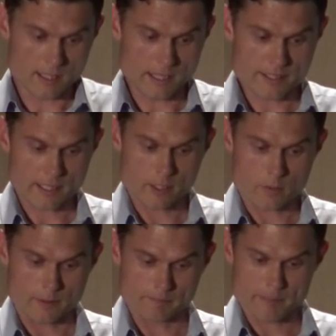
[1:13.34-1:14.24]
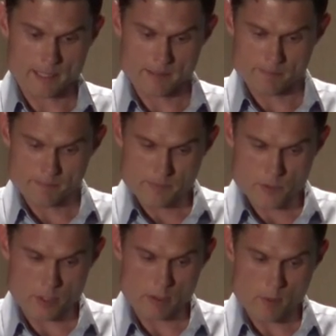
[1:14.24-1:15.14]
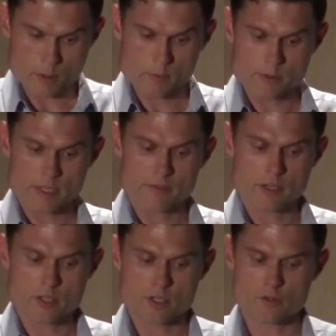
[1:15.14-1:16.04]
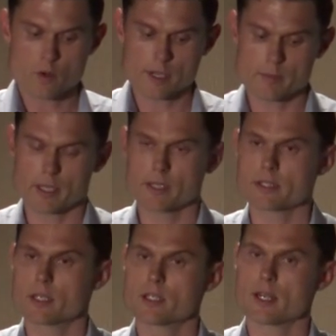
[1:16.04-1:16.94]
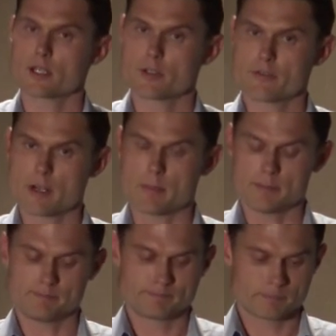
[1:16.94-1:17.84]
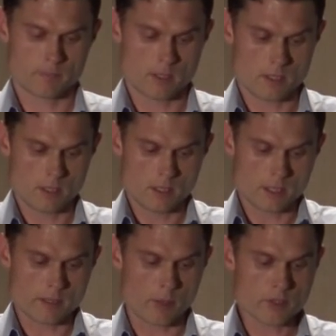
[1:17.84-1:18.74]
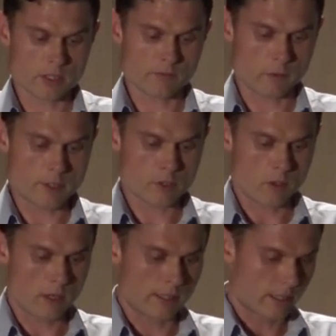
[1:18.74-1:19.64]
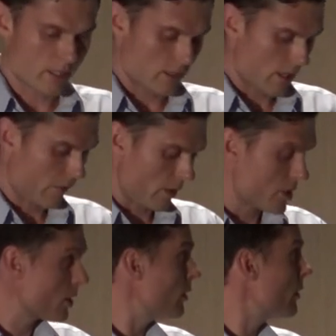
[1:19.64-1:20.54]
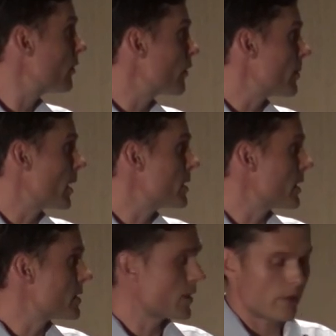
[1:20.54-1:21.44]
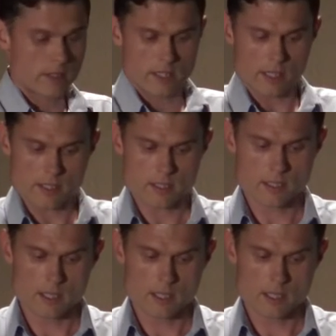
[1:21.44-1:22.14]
Let's get into it. Um, so there are multiple definitions of what can be considered dietary fiber. The most influential early de definition from 1976